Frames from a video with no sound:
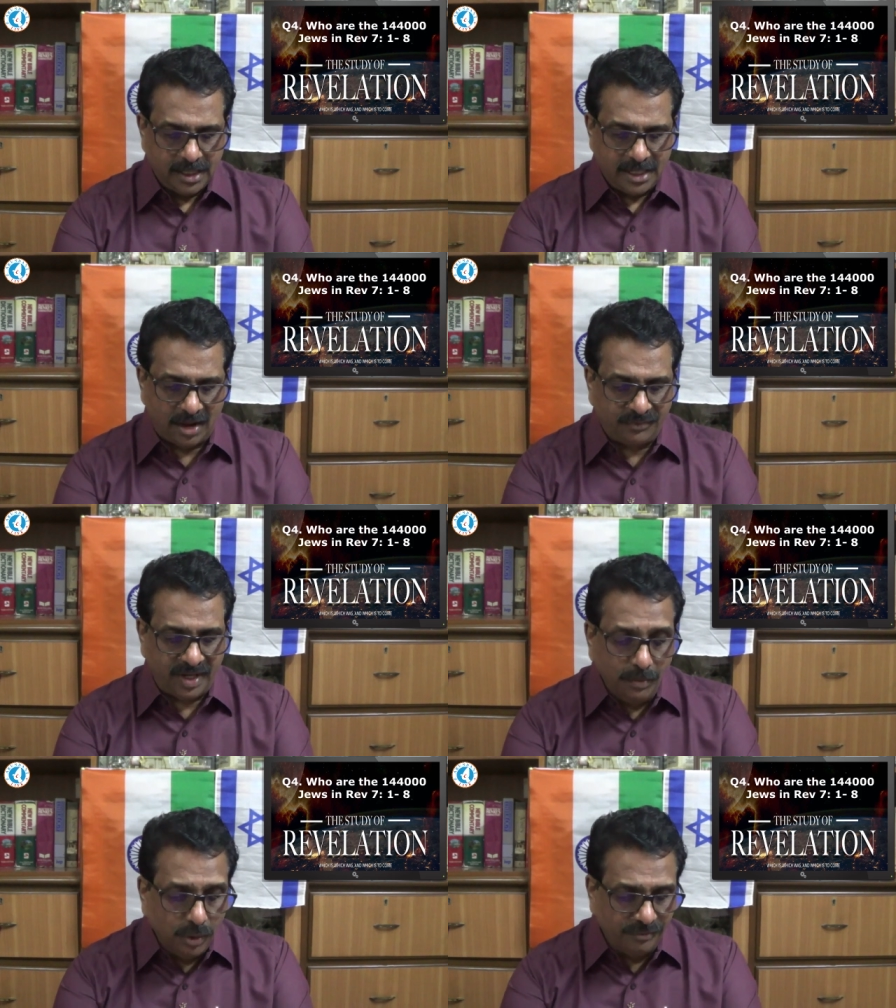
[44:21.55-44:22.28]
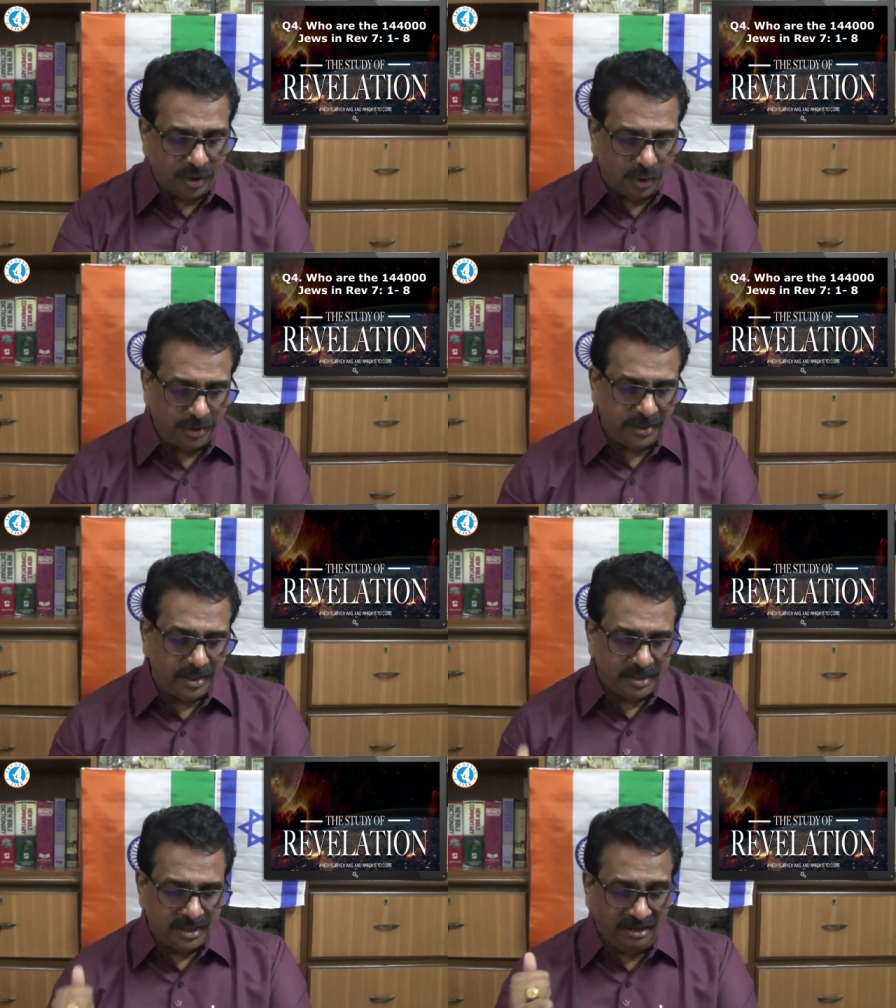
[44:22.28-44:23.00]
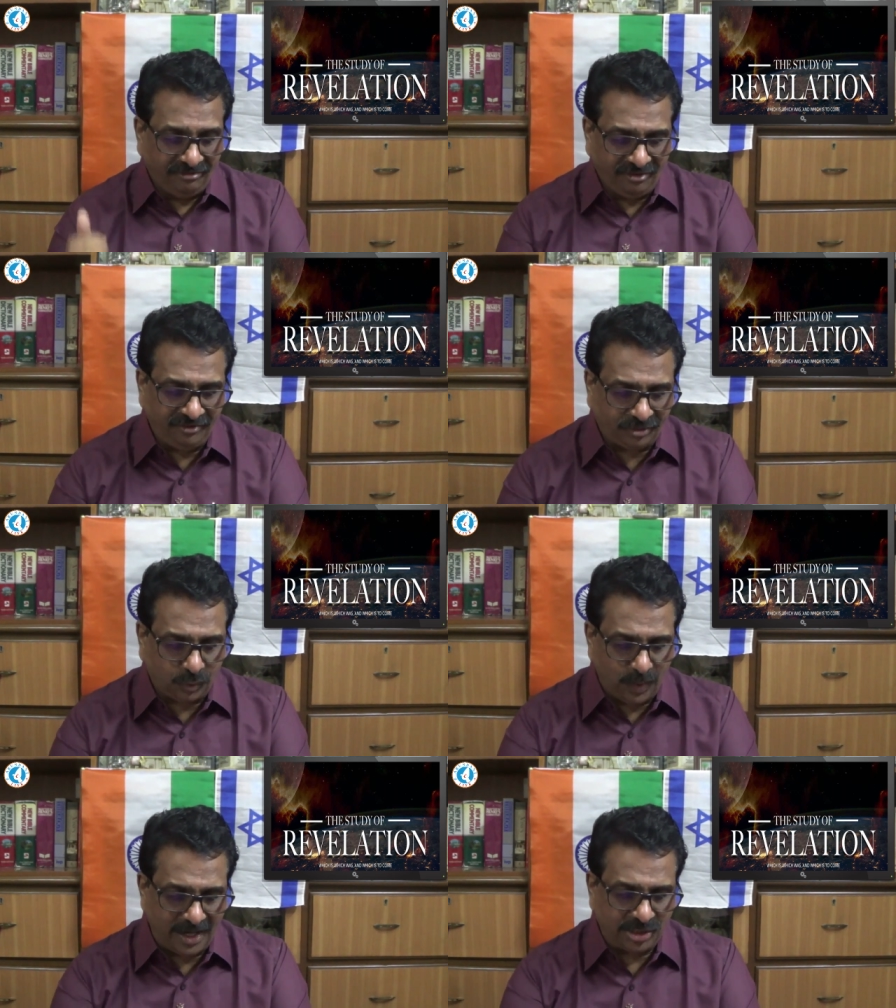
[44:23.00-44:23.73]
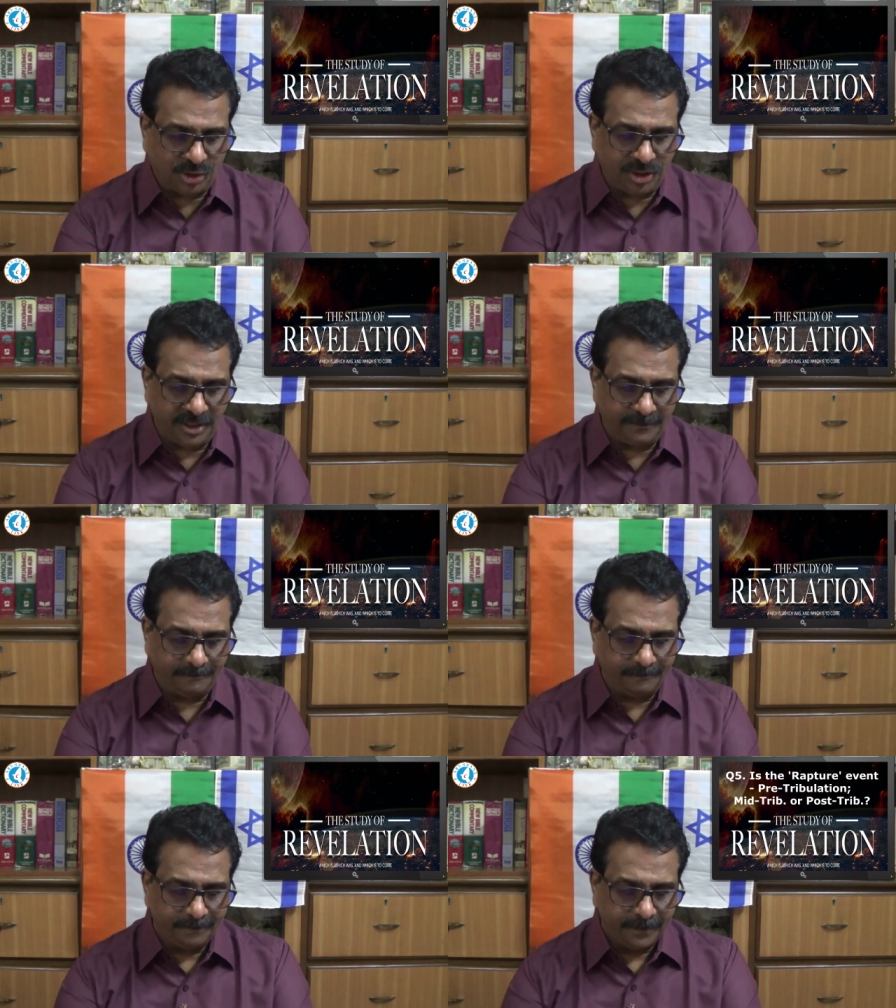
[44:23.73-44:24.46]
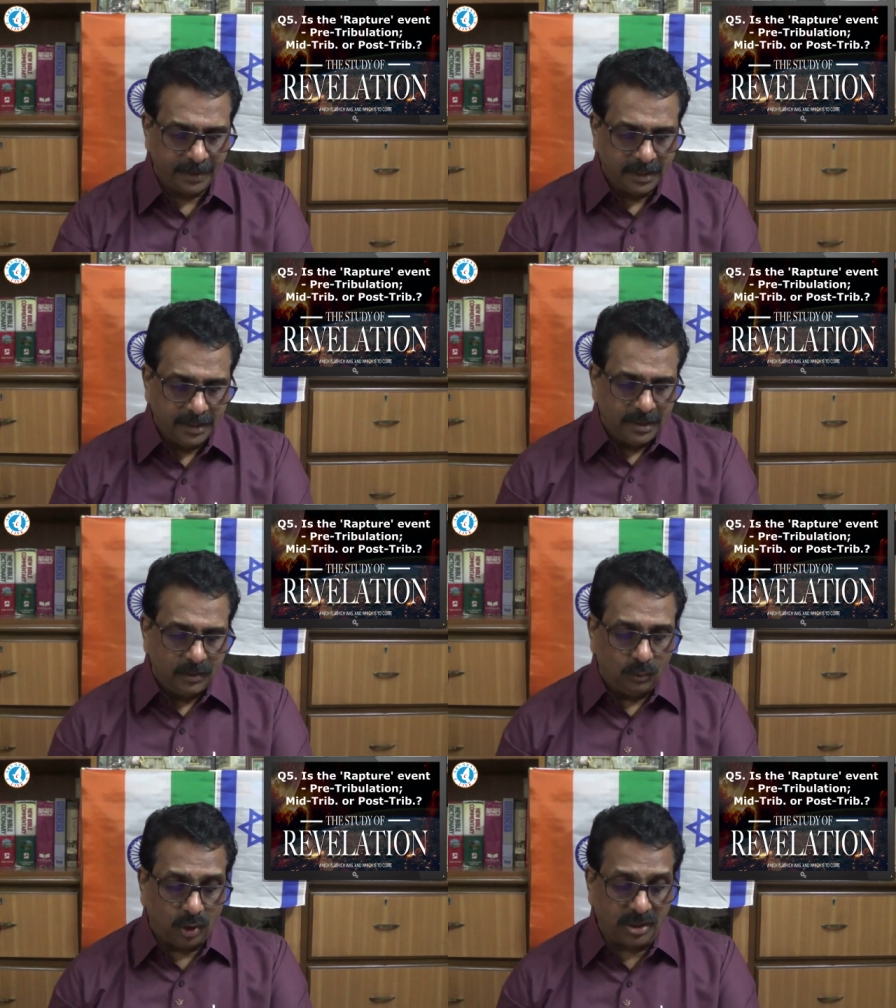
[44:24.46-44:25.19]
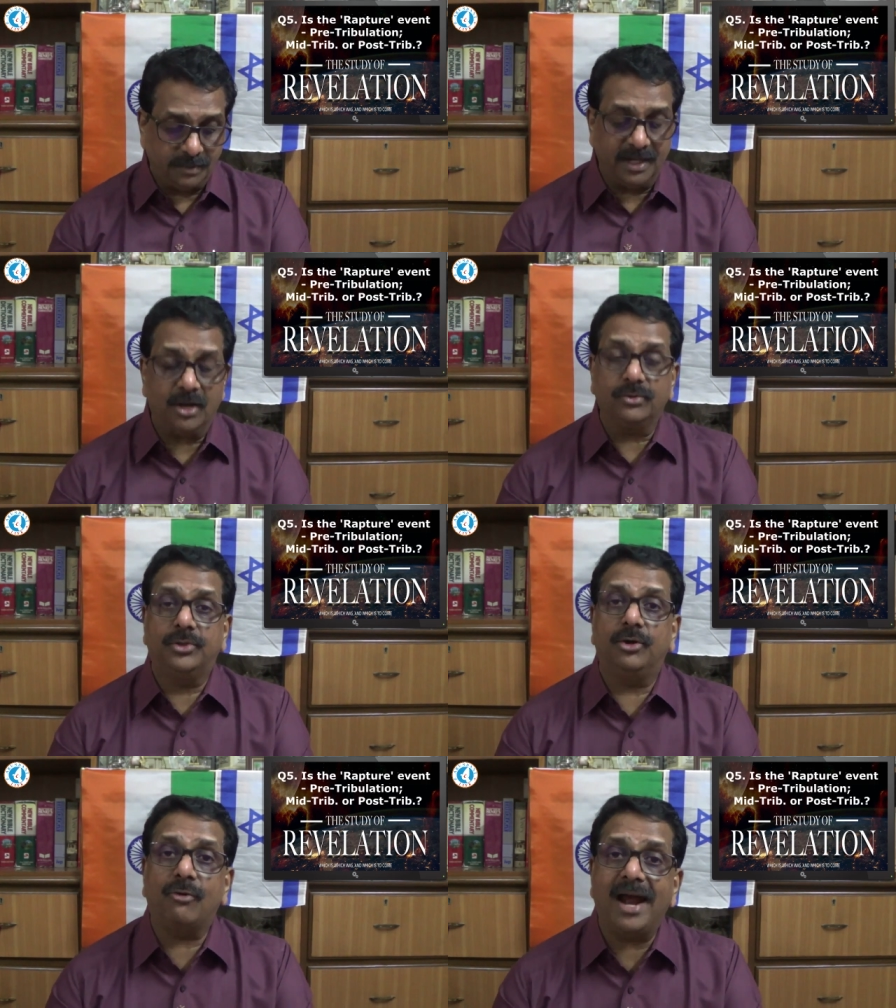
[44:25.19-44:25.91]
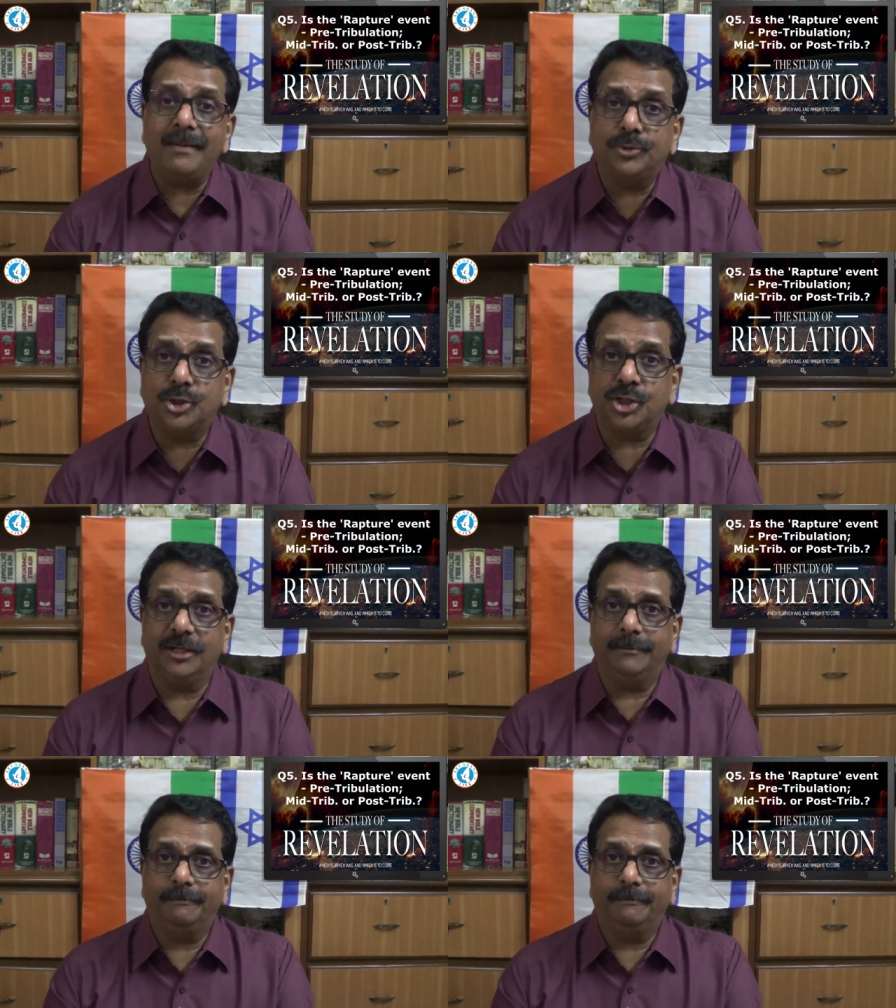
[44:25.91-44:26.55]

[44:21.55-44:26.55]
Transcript: Now we move on. The fifth question. What about the rapture?